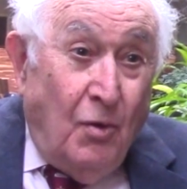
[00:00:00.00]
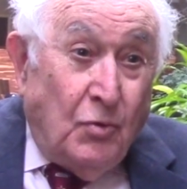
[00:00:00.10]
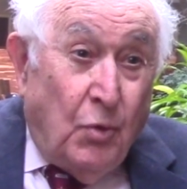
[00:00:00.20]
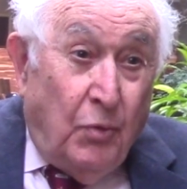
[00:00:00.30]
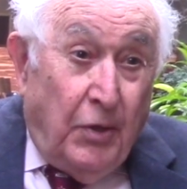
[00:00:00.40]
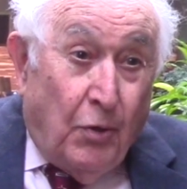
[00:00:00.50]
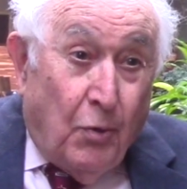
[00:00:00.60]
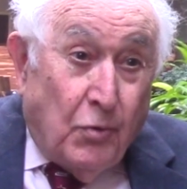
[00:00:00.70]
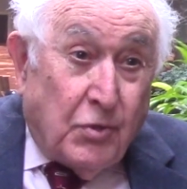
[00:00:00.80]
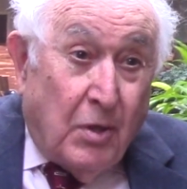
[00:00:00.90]
So the
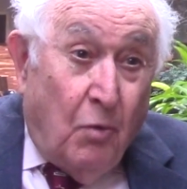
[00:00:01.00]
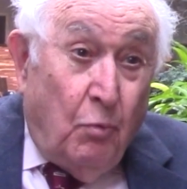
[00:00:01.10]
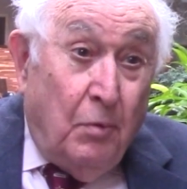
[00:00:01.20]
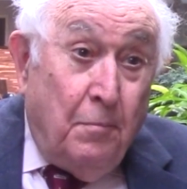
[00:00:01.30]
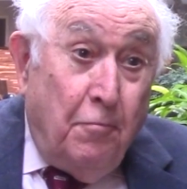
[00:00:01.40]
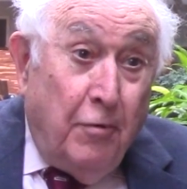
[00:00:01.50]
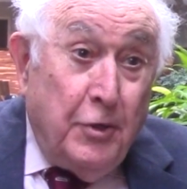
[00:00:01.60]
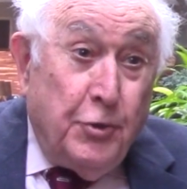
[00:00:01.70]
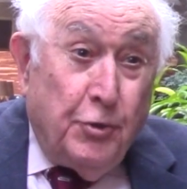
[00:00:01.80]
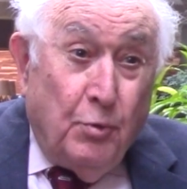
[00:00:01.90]
URSO will
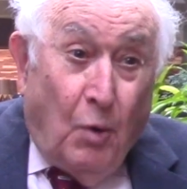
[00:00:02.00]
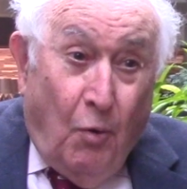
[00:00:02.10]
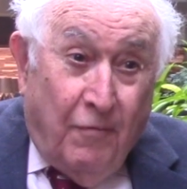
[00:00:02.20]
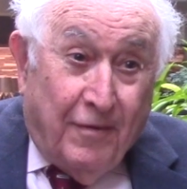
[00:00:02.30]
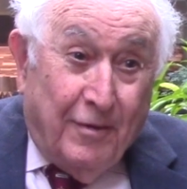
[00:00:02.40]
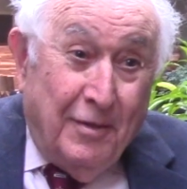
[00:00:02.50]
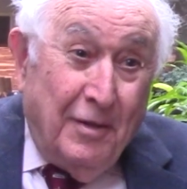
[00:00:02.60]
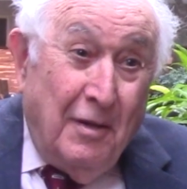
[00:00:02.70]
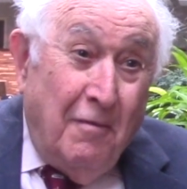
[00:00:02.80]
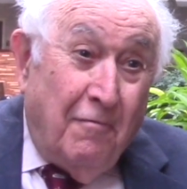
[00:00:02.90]
bridge you over
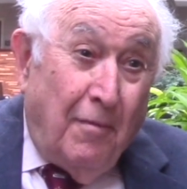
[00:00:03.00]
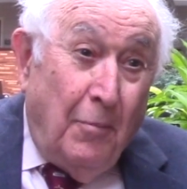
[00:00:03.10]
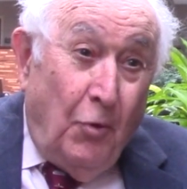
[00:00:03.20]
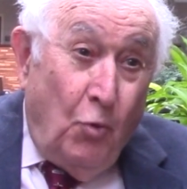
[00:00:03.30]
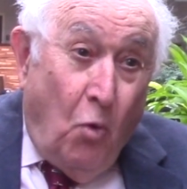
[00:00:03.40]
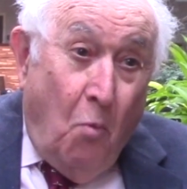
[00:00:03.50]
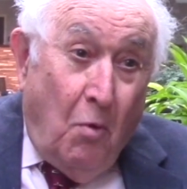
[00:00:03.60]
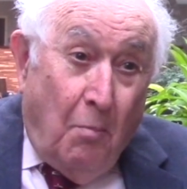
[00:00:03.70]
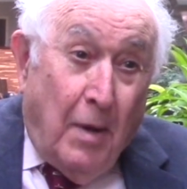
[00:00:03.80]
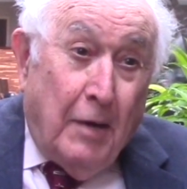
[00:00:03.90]
from the
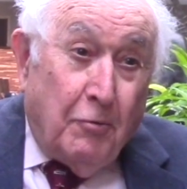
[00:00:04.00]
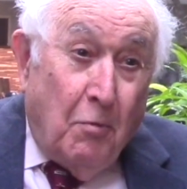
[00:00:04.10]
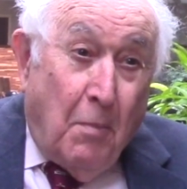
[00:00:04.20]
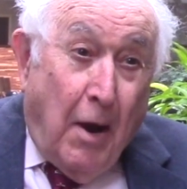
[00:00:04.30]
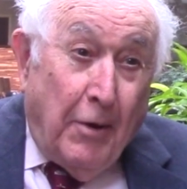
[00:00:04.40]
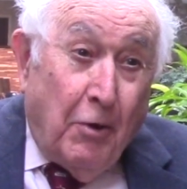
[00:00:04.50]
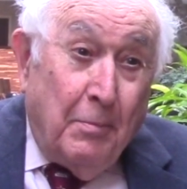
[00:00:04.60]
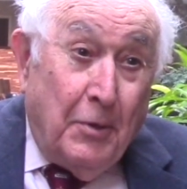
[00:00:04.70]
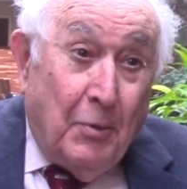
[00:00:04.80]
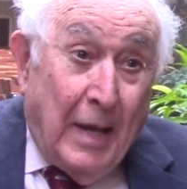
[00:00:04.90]
normal
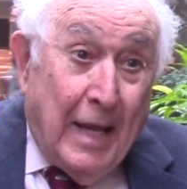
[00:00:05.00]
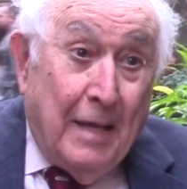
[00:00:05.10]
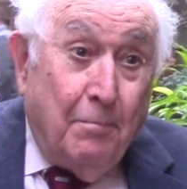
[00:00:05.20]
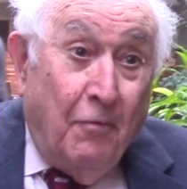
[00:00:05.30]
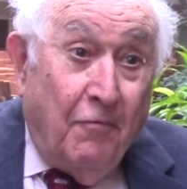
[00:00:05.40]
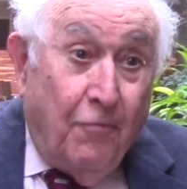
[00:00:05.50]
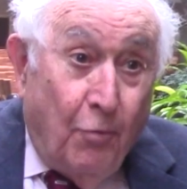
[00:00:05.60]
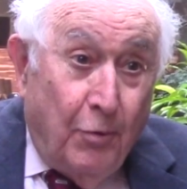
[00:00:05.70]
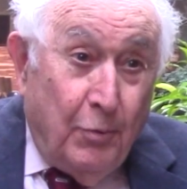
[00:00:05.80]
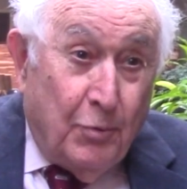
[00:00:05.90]
microbiome you had
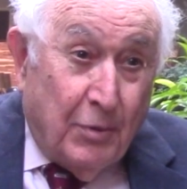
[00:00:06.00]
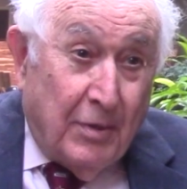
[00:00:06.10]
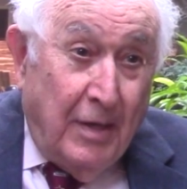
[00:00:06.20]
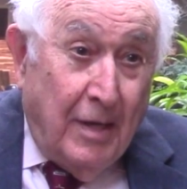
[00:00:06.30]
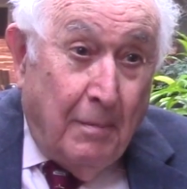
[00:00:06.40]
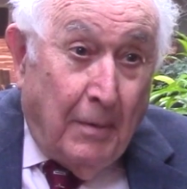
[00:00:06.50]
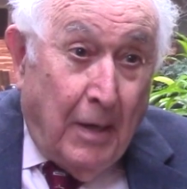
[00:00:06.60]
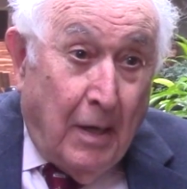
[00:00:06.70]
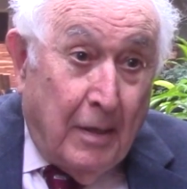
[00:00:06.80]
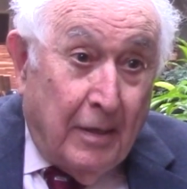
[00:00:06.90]
before you took the
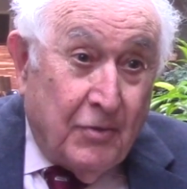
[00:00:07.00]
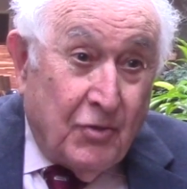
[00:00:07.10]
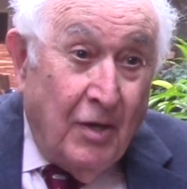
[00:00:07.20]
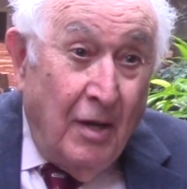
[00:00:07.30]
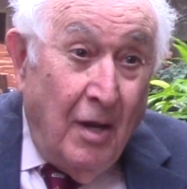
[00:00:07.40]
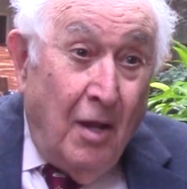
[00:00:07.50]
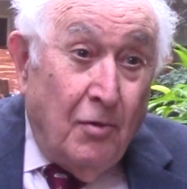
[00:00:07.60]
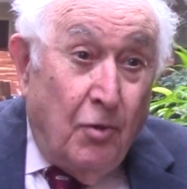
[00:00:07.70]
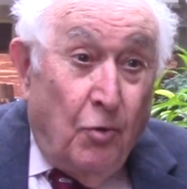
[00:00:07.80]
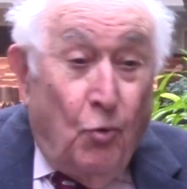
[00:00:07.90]
antibiotics
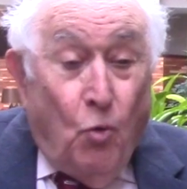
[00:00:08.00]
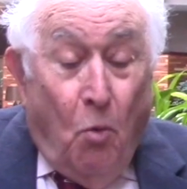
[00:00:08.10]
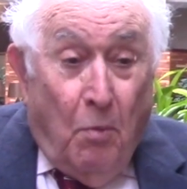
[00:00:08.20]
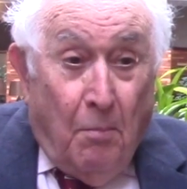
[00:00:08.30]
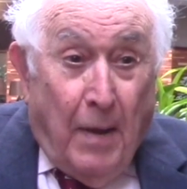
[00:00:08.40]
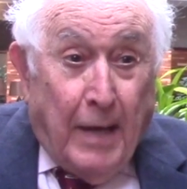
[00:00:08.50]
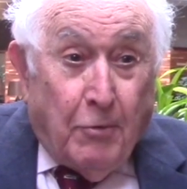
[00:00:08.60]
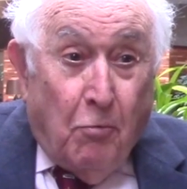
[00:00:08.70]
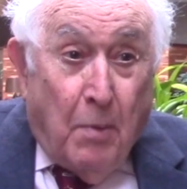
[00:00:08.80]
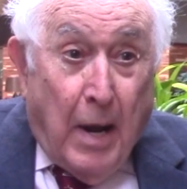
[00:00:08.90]
to the normal
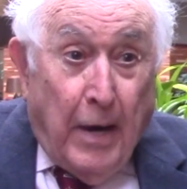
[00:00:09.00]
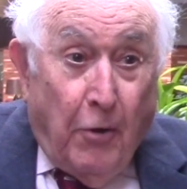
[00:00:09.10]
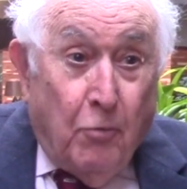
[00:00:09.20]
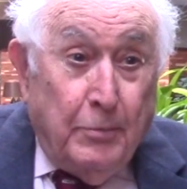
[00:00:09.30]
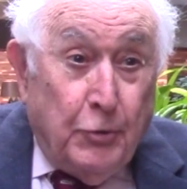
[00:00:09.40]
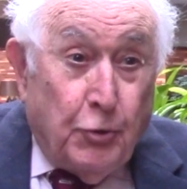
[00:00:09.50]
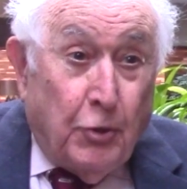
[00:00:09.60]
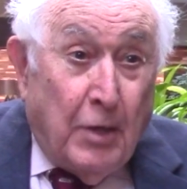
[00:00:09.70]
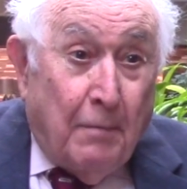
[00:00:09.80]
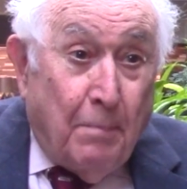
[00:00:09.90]
microbiome you
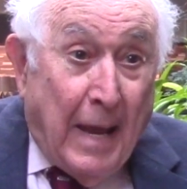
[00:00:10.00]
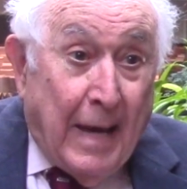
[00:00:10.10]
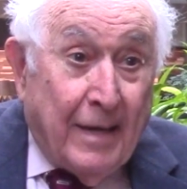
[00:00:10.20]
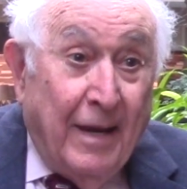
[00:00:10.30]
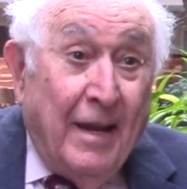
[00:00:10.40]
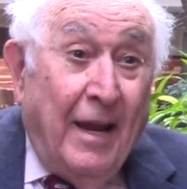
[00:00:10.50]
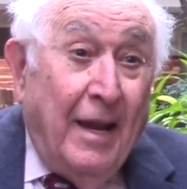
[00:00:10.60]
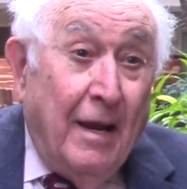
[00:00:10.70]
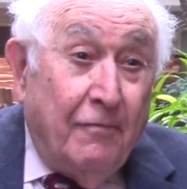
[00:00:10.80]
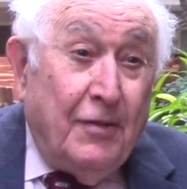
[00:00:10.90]
should get back
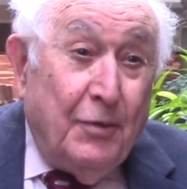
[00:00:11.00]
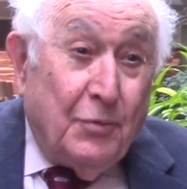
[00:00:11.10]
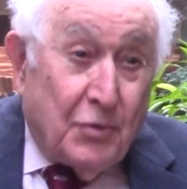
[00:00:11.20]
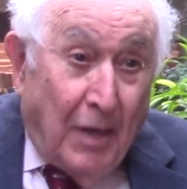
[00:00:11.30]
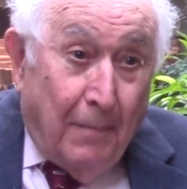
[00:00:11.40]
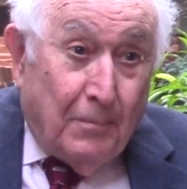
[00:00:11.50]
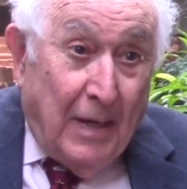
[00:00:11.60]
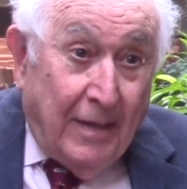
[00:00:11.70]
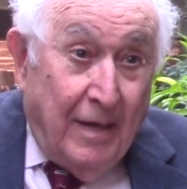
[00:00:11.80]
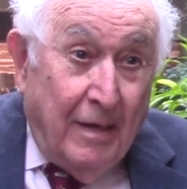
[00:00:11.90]
after you stop
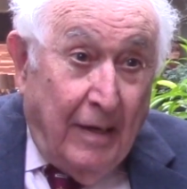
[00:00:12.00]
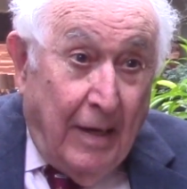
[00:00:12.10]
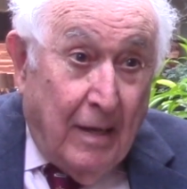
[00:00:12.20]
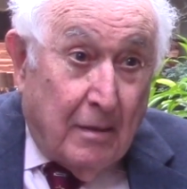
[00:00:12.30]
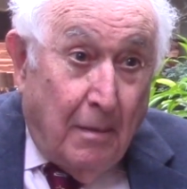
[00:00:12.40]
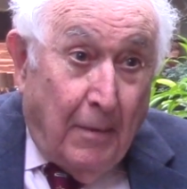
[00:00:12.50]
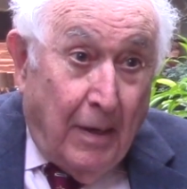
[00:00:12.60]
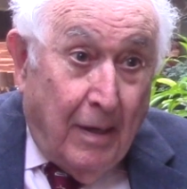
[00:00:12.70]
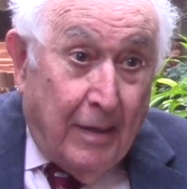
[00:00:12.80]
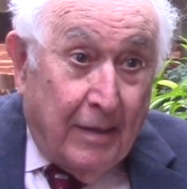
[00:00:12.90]
taking the
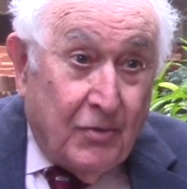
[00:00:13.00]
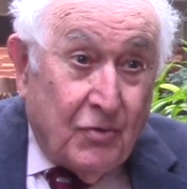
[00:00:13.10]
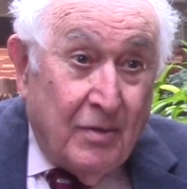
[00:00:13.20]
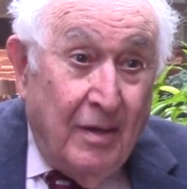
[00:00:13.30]
antibiotics.